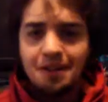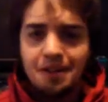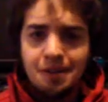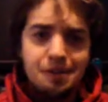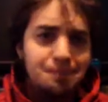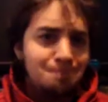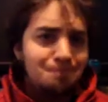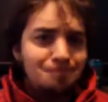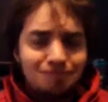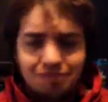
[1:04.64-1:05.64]

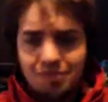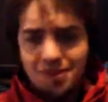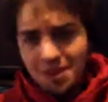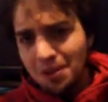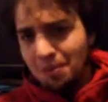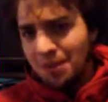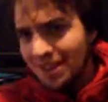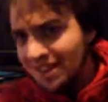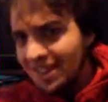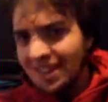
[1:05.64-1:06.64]

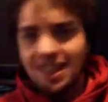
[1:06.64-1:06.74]
Really,